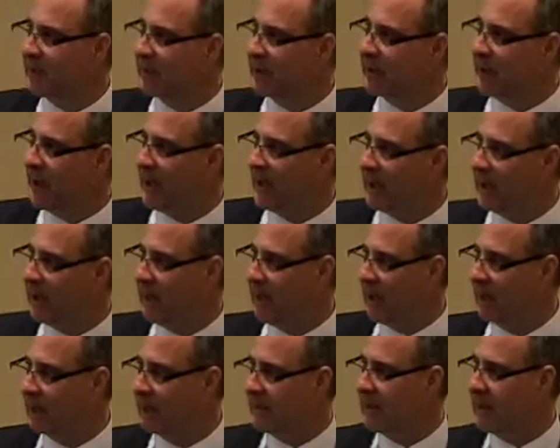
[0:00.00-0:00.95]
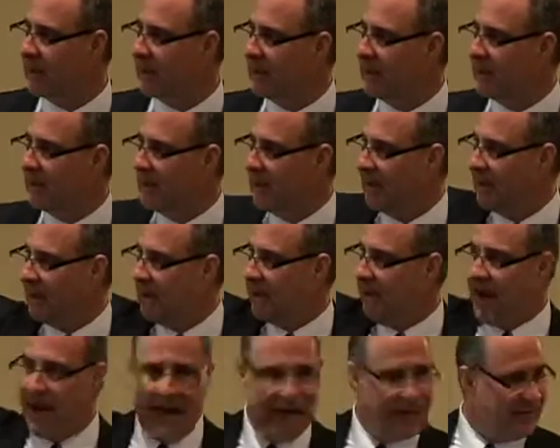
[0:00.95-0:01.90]
we were talking about,
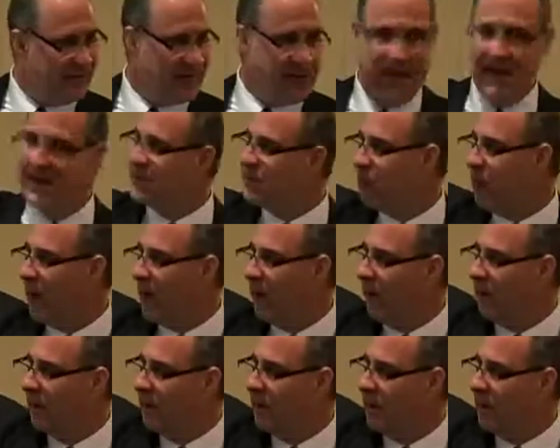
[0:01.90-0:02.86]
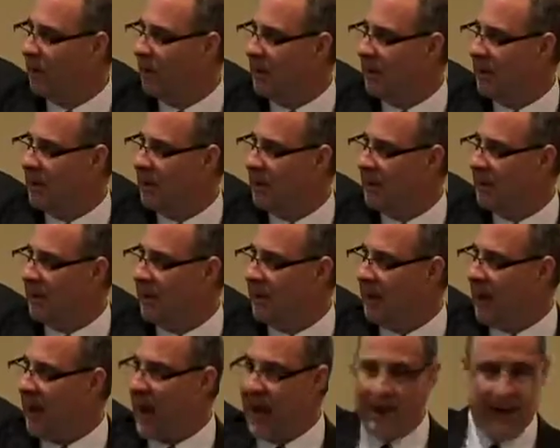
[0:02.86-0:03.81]
I have a case where
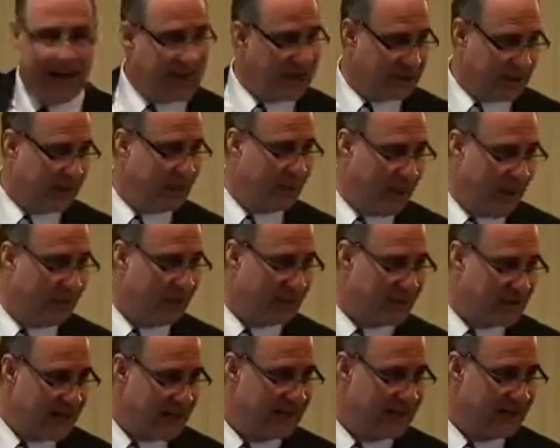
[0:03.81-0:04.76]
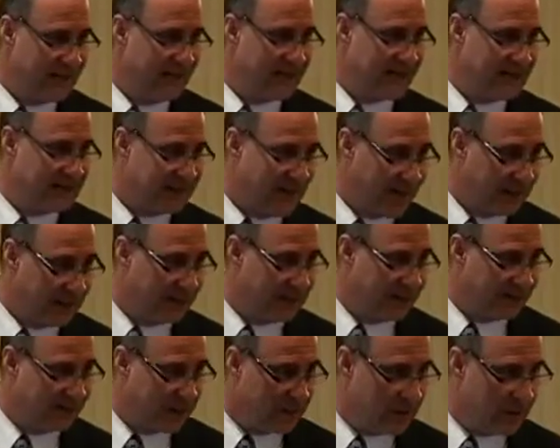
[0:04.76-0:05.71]
I actually represent the
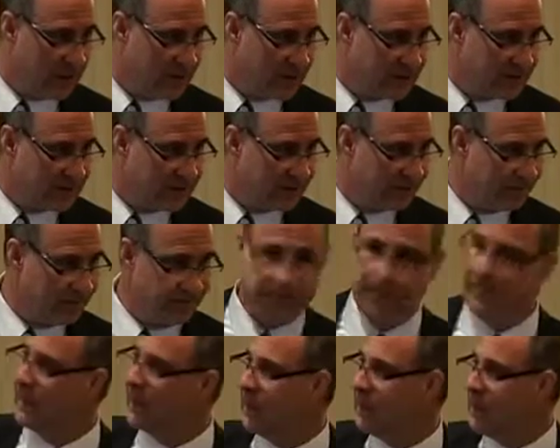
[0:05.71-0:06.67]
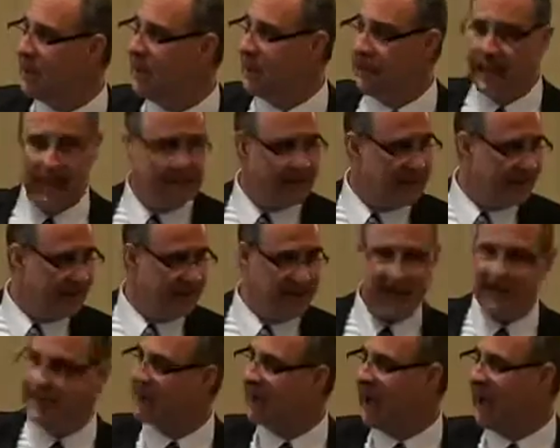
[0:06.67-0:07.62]
seller of goods in
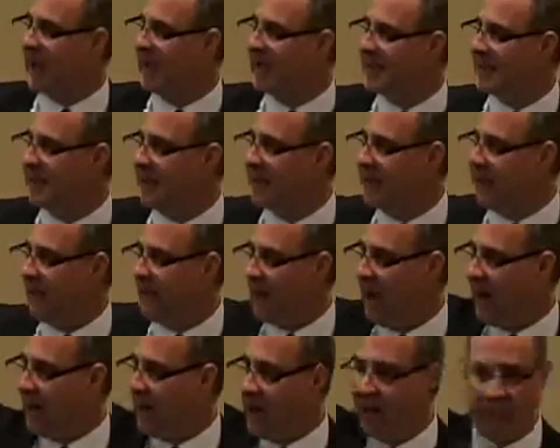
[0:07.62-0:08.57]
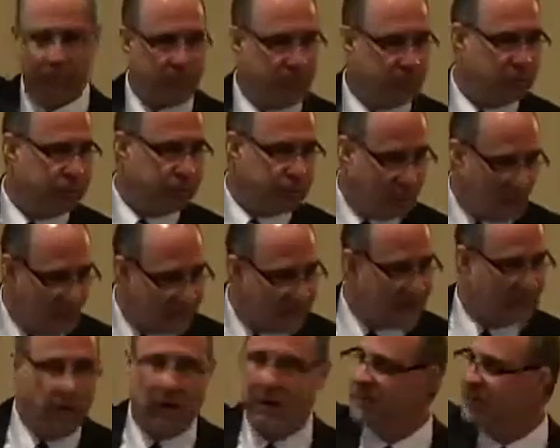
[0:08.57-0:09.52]
this case, and our price
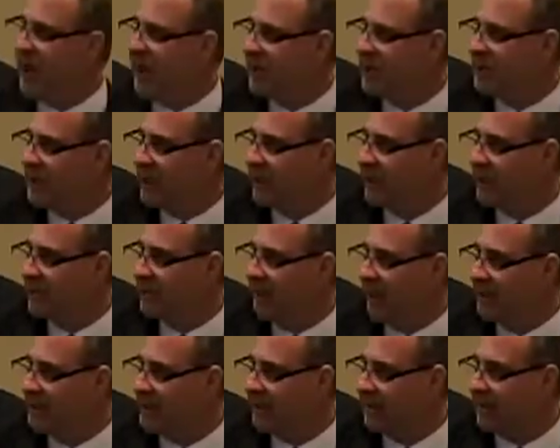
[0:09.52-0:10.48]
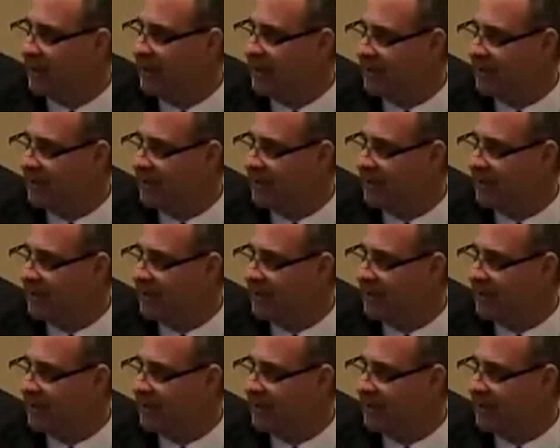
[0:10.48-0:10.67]
quotation basically